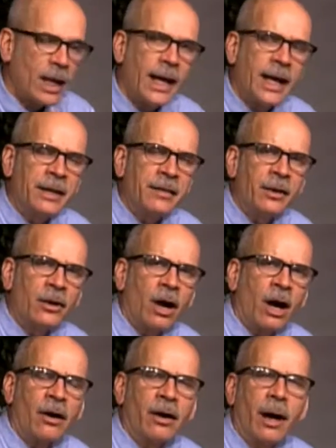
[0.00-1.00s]
And there
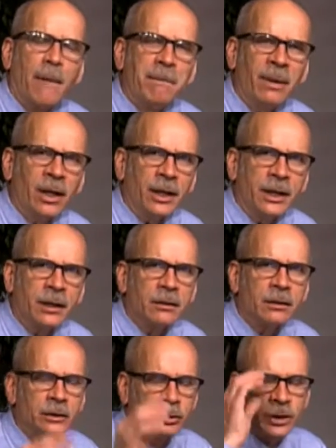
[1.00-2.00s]
are a million,
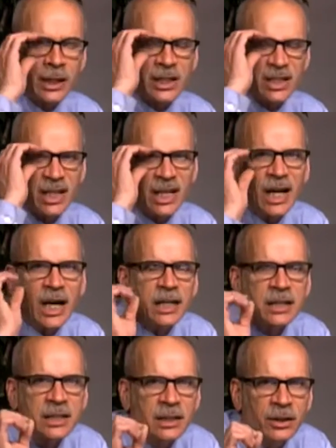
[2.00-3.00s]
should I say a
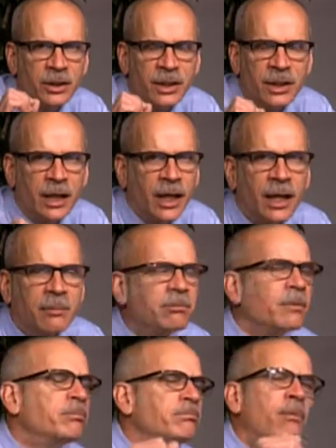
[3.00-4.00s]
zillion, and
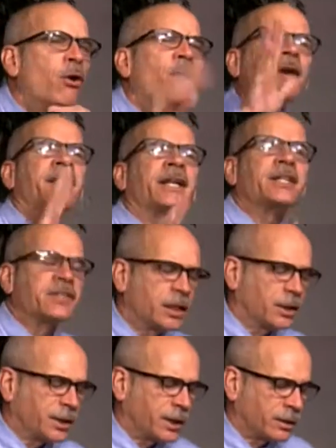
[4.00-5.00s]
more than a
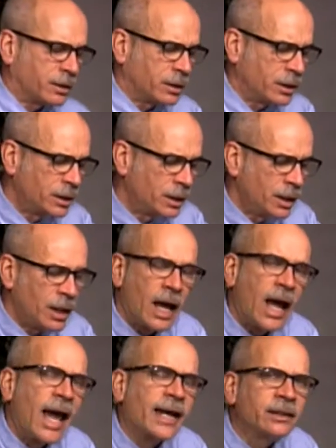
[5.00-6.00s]
zillion
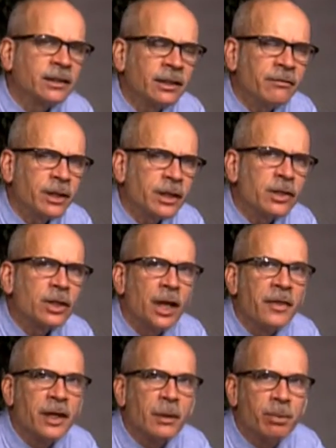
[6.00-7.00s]
activities
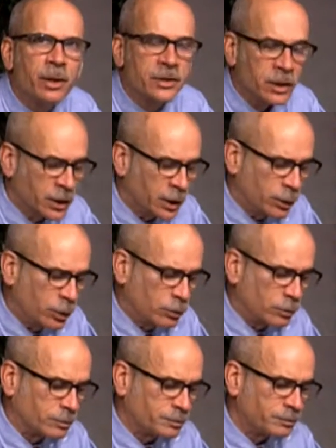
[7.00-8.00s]
that a person can
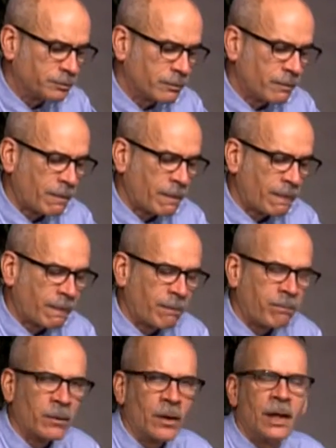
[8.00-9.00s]
do.
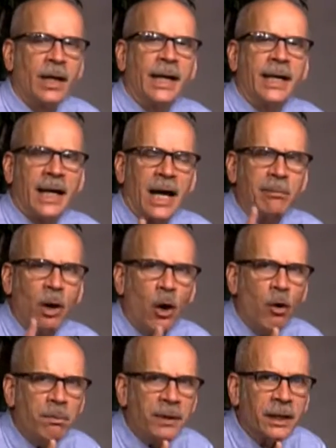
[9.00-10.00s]
And I'm
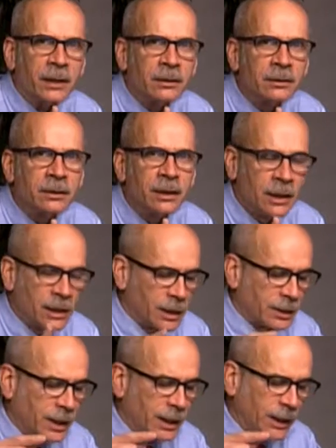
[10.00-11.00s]
hoping
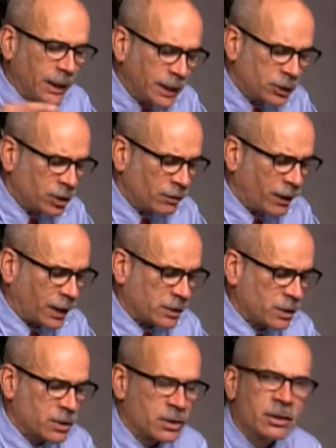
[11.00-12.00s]
that each of
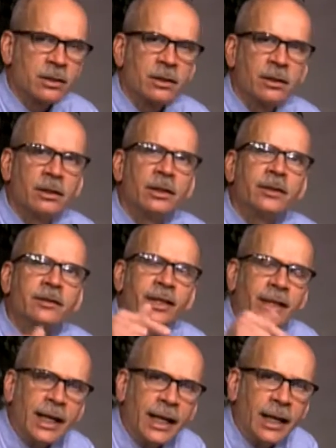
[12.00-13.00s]
us
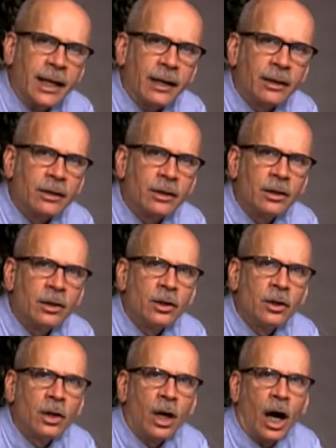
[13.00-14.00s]
today
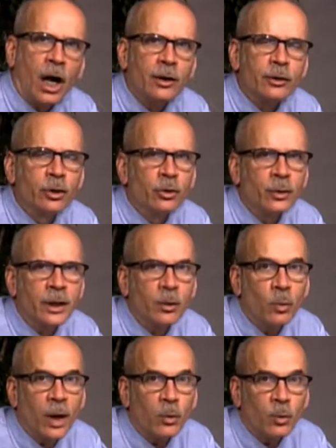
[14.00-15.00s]
are doing
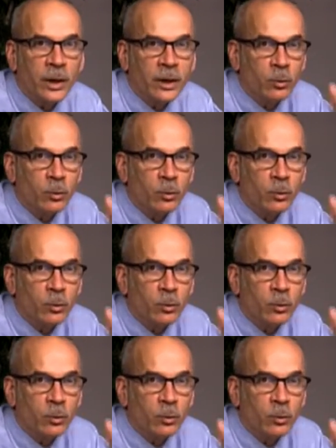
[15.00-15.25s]
what we